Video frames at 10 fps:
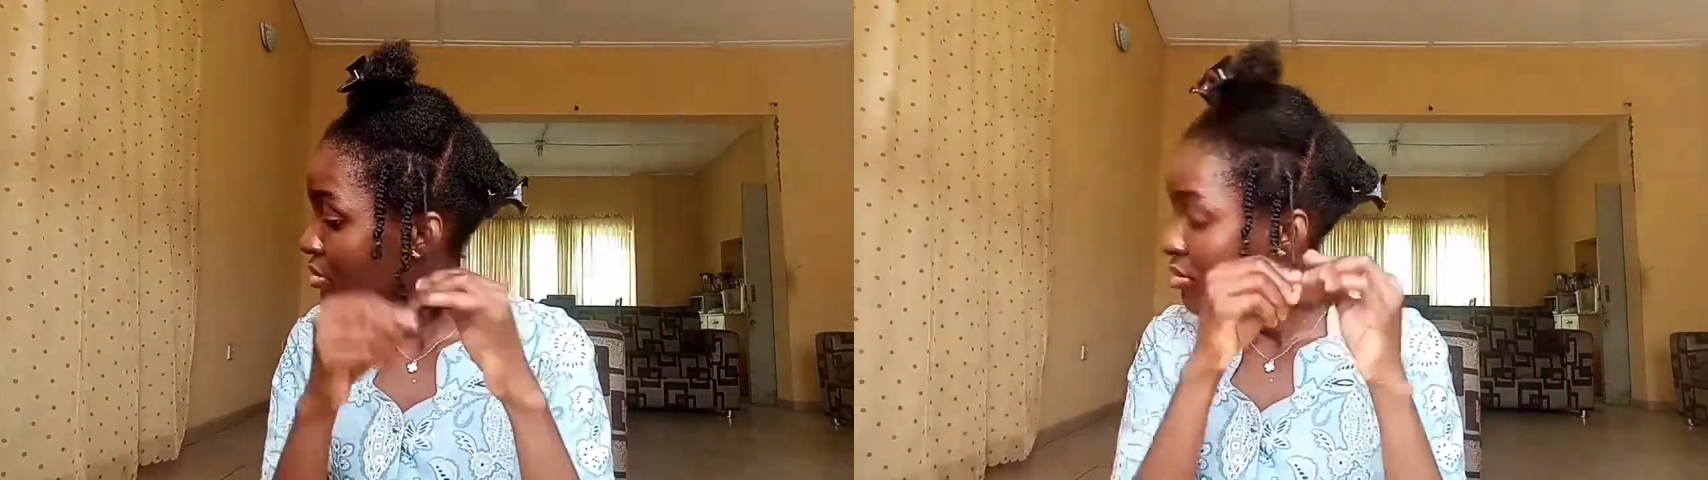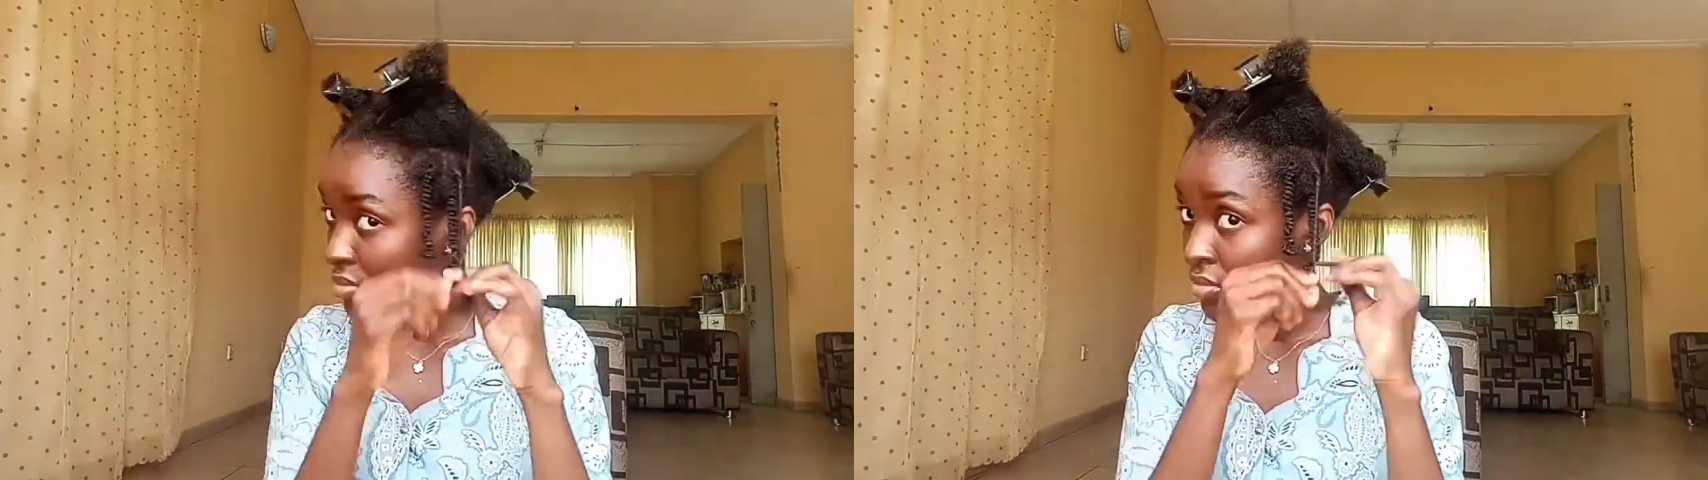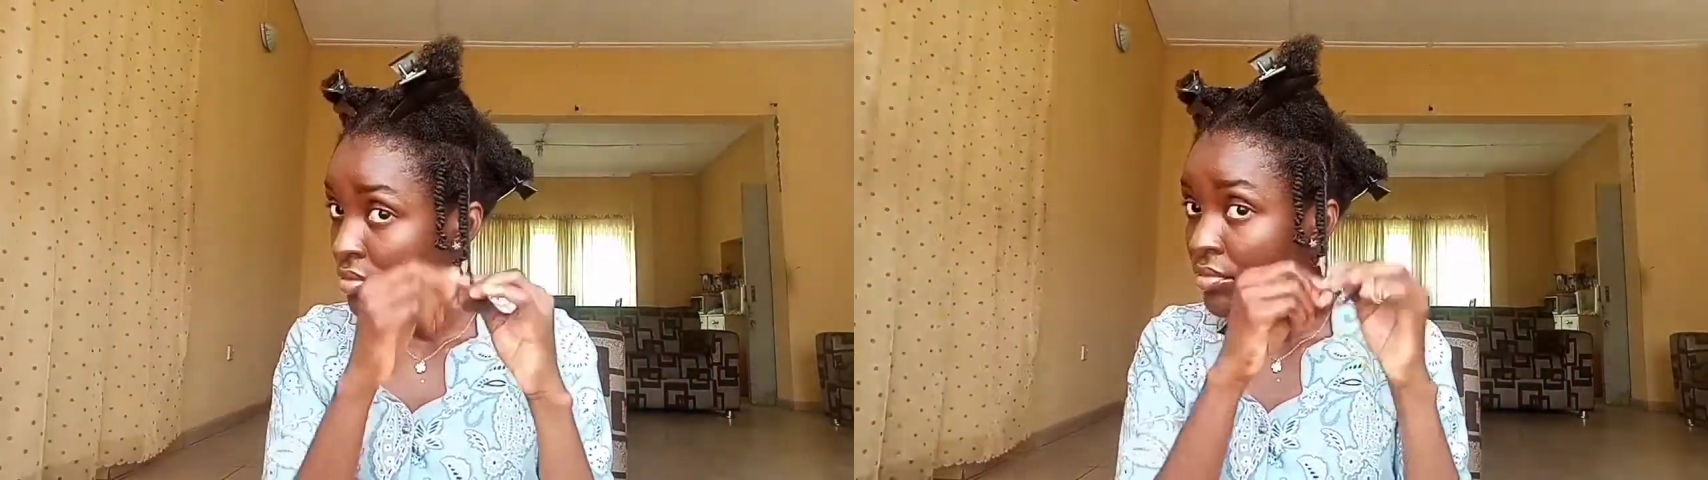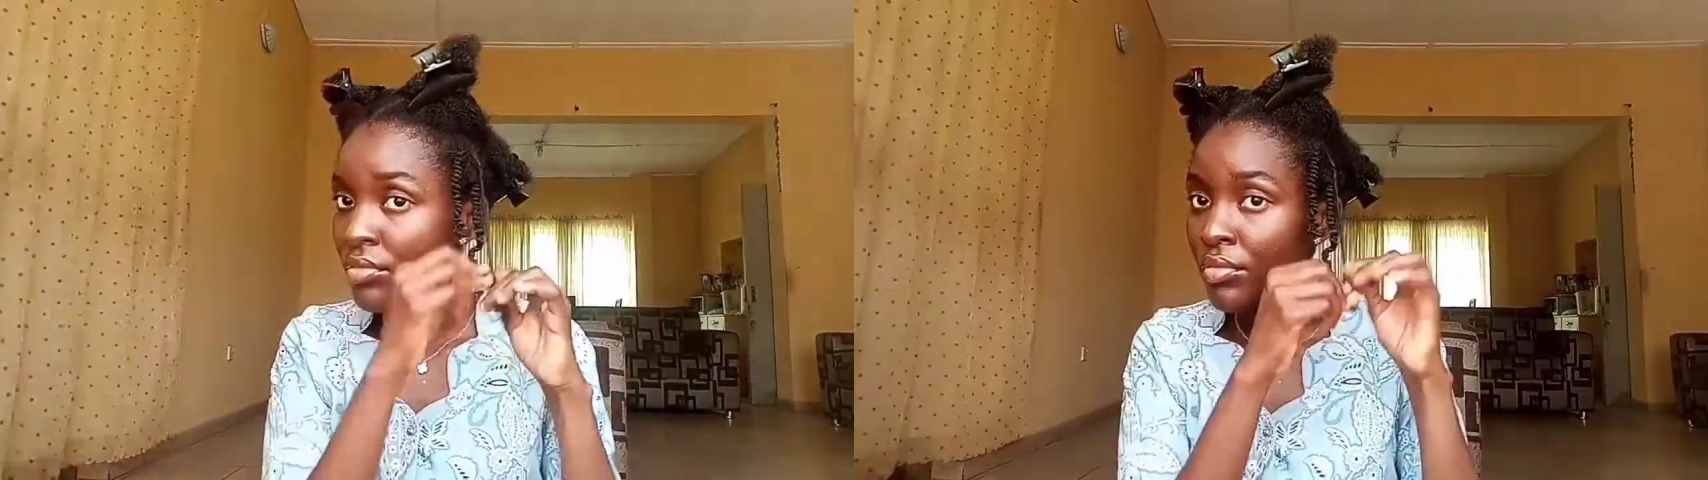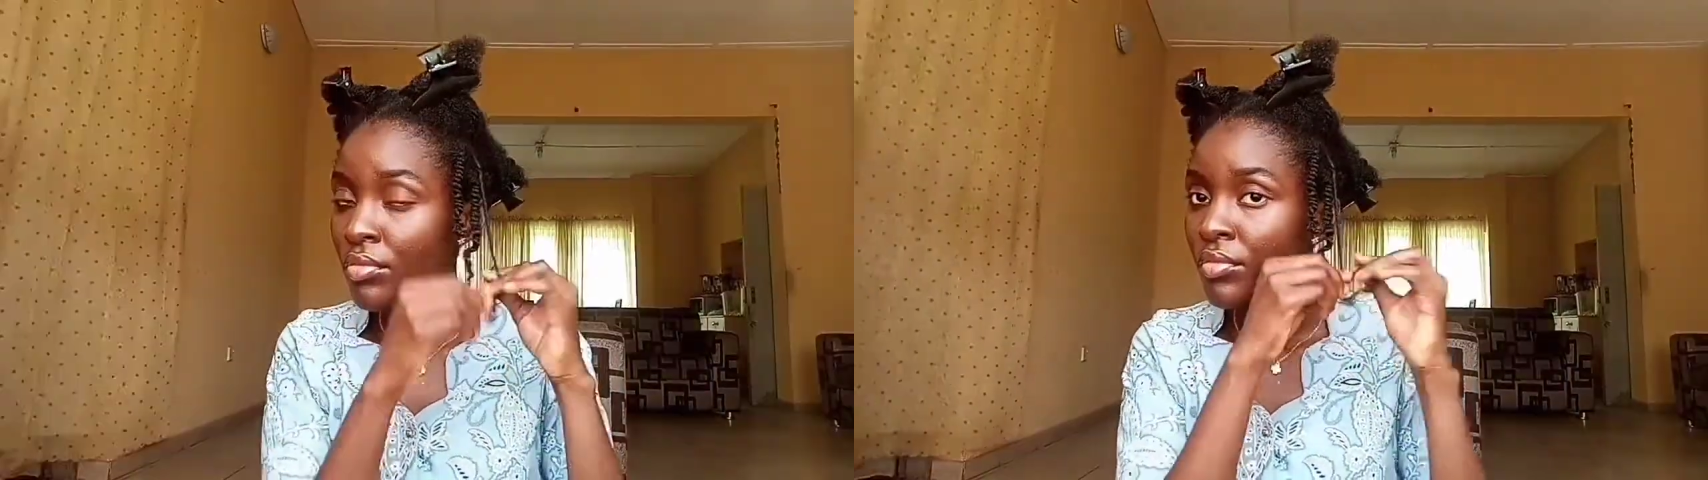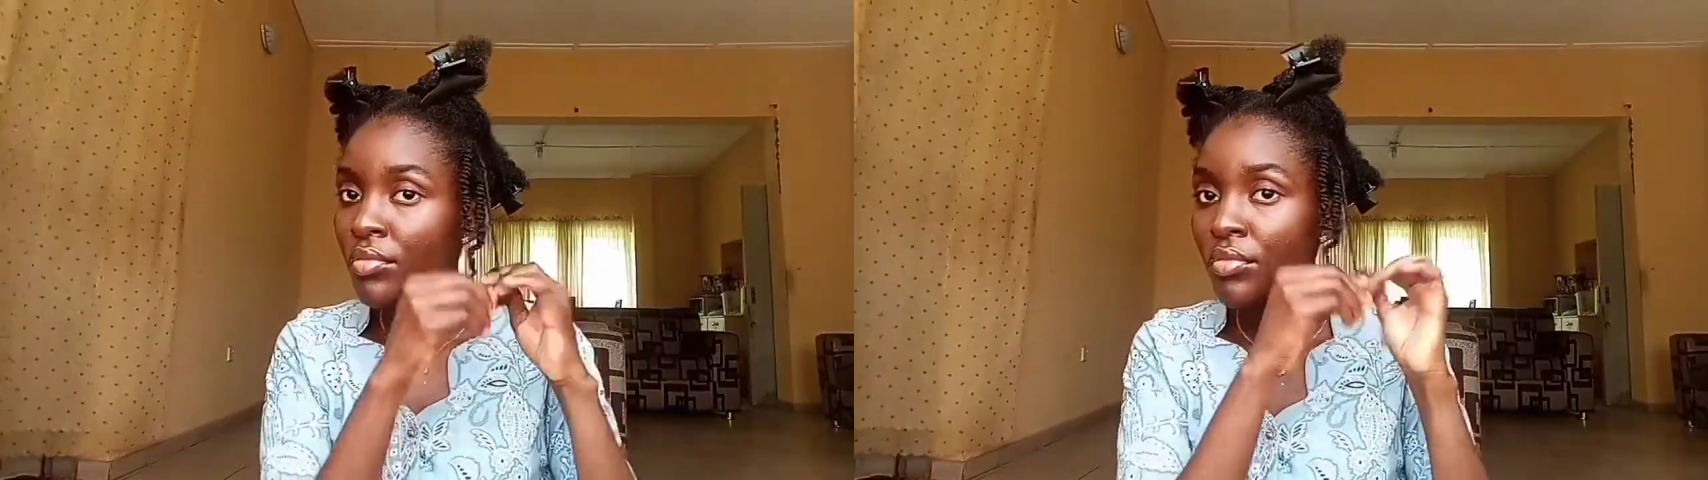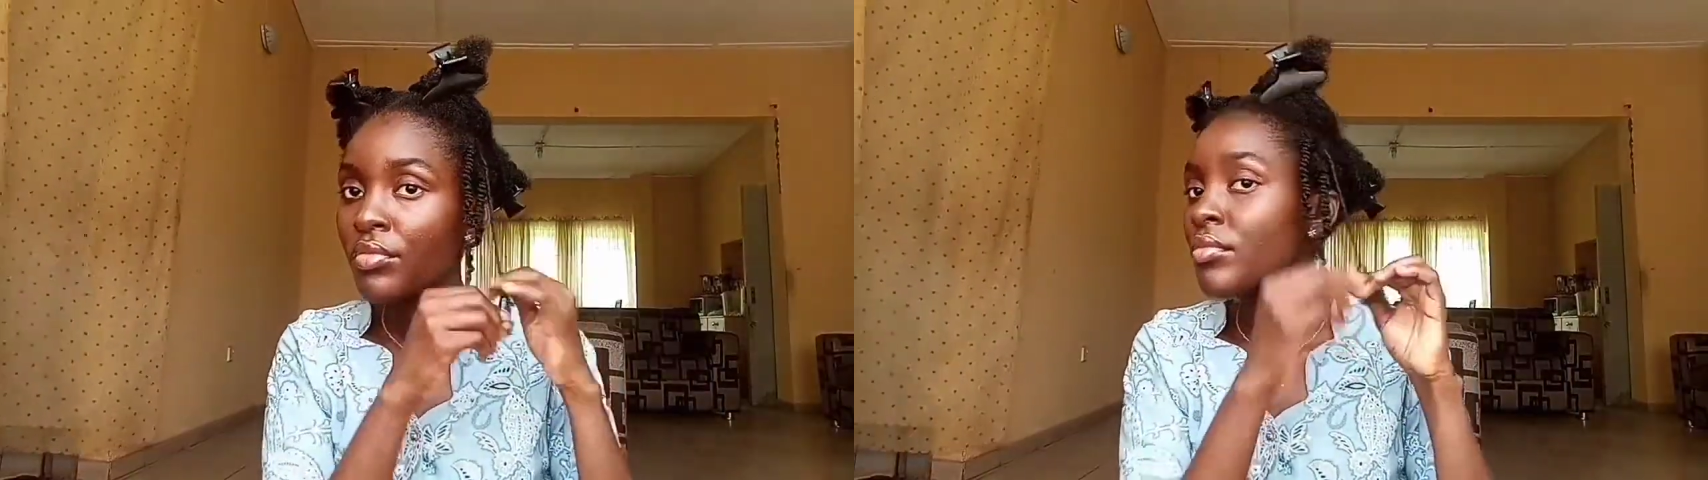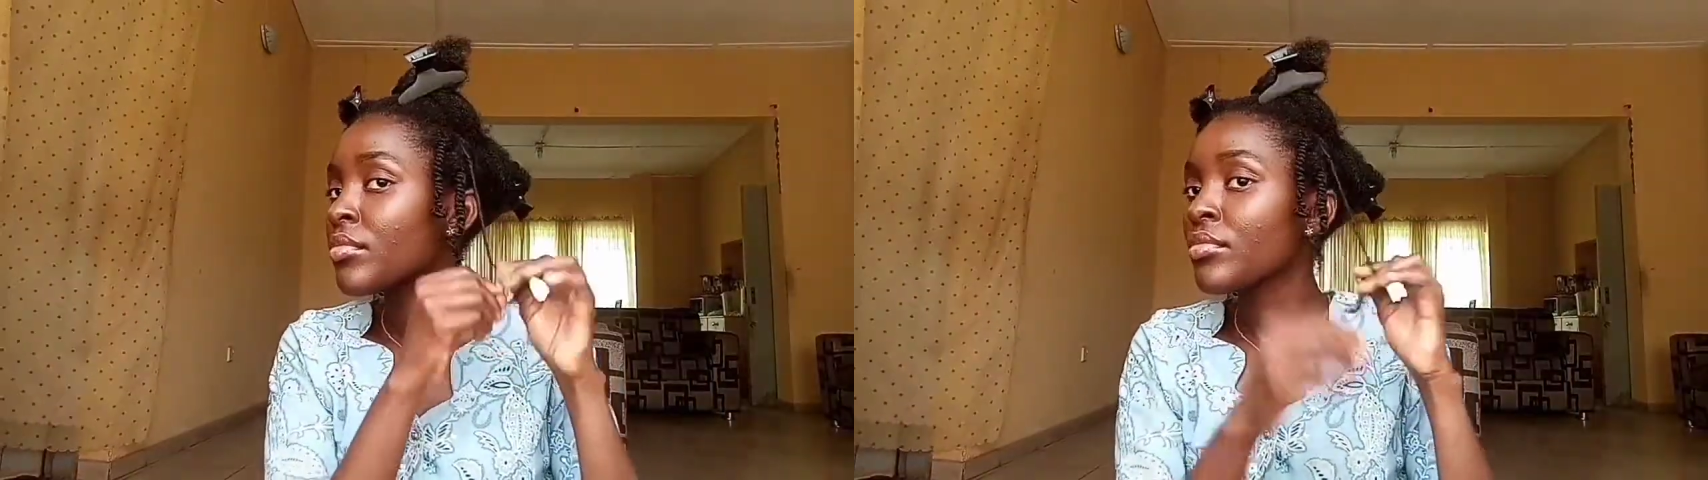tab feature,
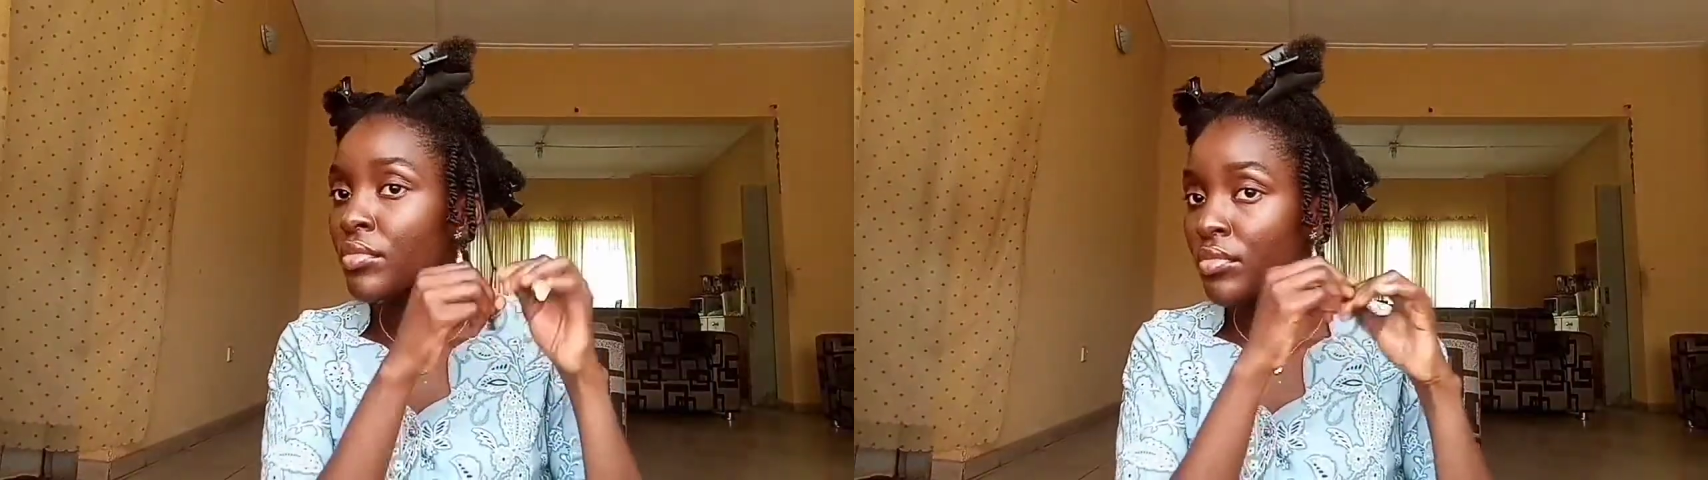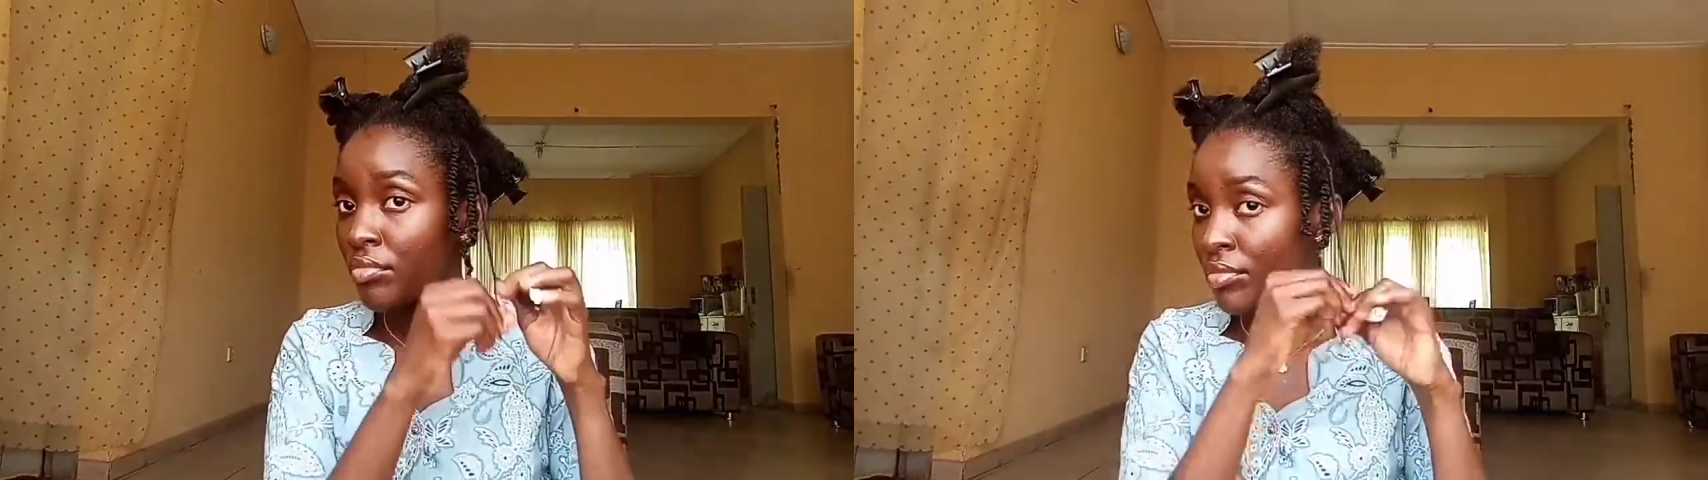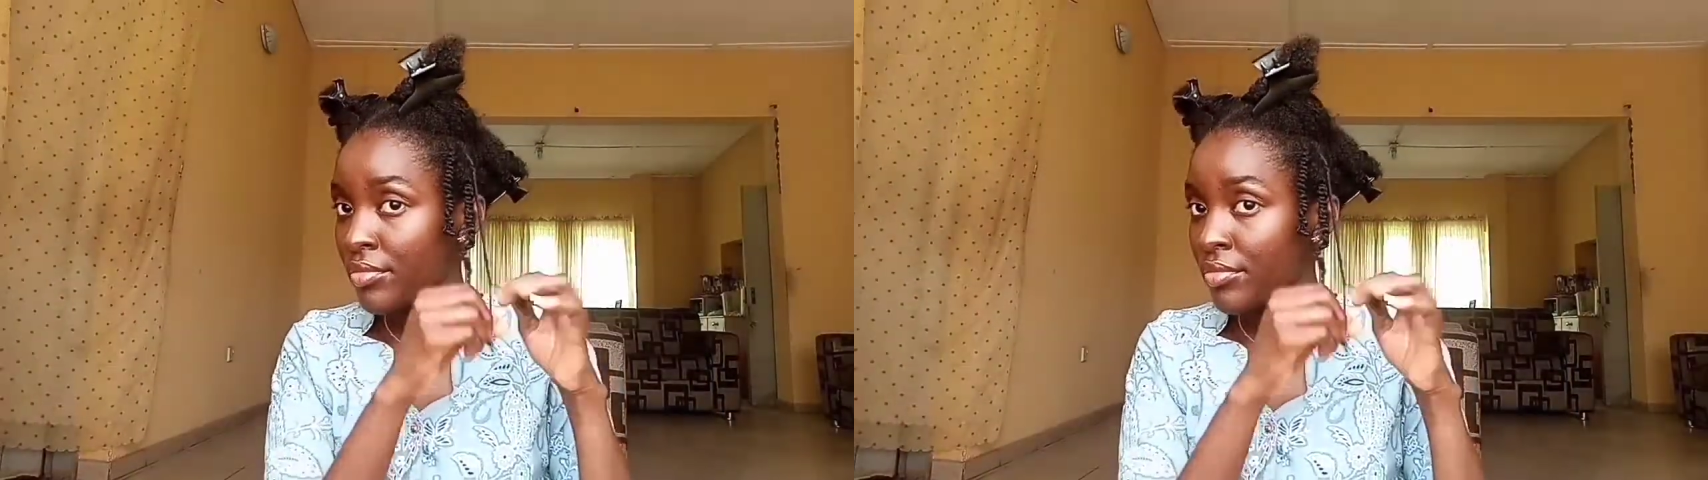which is another